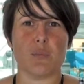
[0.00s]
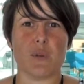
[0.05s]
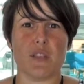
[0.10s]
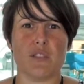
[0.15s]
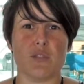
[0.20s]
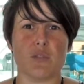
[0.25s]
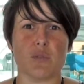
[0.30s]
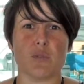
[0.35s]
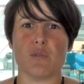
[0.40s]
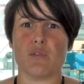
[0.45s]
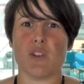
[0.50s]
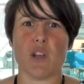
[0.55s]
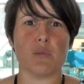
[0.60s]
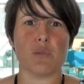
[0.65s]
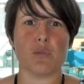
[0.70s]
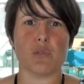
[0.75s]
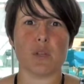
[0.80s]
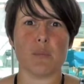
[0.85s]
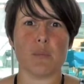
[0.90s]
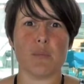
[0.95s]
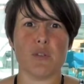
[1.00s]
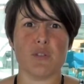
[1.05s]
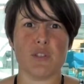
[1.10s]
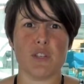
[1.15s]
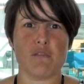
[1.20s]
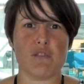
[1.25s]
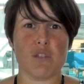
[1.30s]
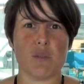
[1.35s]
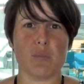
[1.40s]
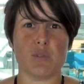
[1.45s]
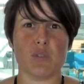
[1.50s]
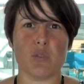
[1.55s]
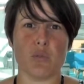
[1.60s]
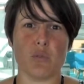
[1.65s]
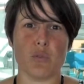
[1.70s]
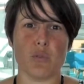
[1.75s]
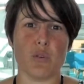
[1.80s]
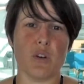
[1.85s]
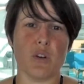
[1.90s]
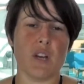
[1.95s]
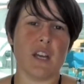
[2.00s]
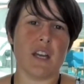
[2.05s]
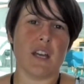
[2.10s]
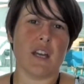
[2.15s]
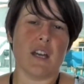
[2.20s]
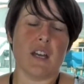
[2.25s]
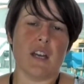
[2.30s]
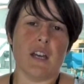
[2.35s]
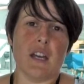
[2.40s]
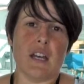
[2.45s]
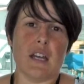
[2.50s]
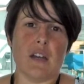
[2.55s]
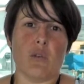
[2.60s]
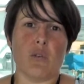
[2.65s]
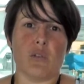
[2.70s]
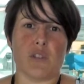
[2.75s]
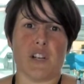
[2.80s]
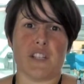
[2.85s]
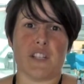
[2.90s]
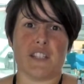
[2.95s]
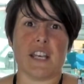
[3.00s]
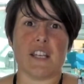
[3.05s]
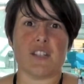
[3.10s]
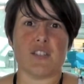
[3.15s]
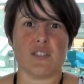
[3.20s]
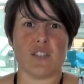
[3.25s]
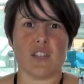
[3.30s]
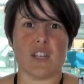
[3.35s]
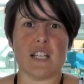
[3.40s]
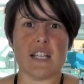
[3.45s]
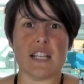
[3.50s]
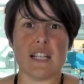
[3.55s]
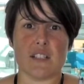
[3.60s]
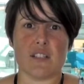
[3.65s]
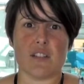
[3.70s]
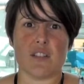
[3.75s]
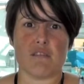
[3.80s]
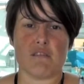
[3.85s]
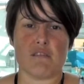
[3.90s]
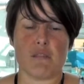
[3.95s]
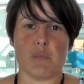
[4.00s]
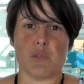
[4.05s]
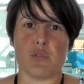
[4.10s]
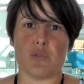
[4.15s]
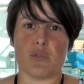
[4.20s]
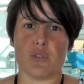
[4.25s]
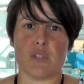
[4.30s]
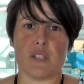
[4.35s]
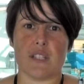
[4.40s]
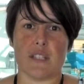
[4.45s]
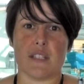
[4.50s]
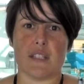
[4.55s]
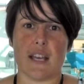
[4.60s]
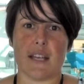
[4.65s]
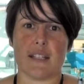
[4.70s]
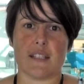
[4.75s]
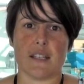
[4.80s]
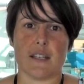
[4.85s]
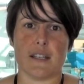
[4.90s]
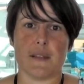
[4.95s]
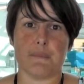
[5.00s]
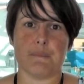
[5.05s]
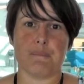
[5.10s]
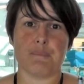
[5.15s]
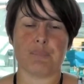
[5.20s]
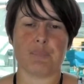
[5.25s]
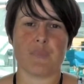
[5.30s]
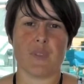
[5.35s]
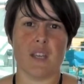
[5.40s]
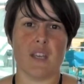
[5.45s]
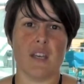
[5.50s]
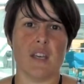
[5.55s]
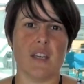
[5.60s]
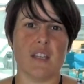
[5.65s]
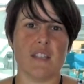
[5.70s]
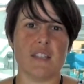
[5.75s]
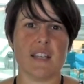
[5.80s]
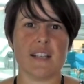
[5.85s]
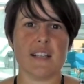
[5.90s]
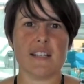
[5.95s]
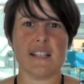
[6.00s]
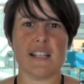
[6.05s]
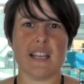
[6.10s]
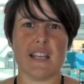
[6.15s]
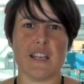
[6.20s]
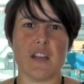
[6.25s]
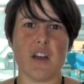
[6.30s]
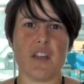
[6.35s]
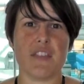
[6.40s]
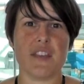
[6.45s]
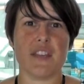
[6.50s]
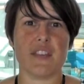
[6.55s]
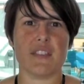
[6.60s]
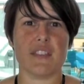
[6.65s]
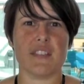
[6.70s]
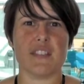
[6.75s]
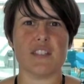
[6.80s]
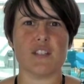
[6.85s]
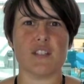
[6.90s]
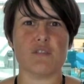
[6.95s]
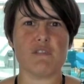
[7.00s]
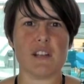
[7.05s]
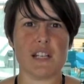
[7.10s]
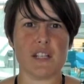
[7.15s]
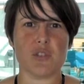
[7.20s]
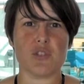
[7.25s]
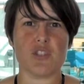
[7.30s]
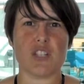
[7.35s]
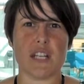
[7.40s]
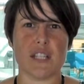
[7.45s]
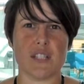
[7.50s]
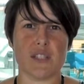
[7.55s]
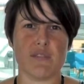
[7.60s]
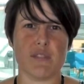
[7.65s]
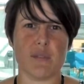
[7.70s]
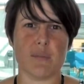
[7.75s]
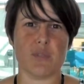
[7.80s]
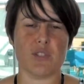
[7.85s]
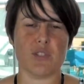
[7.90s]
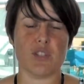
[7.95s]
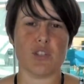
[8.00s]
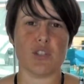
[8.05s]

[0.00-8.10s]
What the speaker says: with sort of local community groups or organisations that are linked to the criminal justice sector. Secondly, I think this is a really good chance for them to